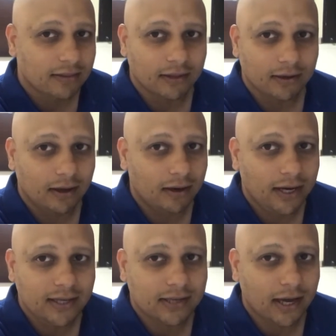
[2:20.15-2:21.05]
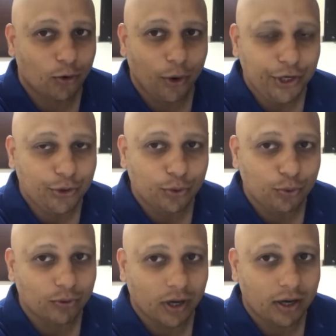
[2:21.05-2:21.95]
The learnings are going
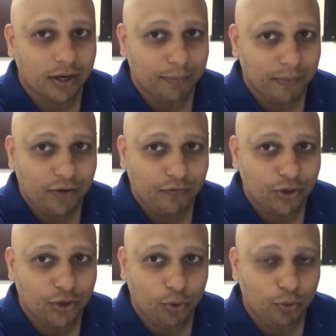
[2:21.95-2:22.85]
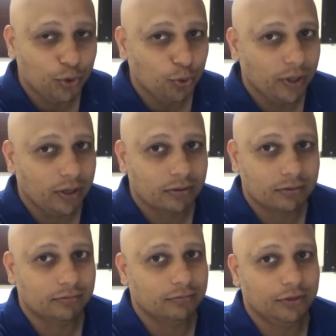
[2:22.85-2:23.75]
to remain with you. You
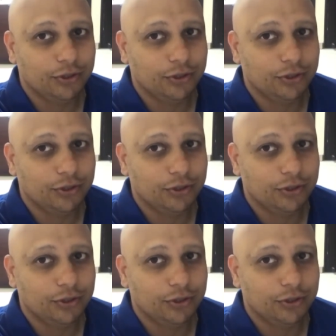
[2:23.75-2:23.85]
will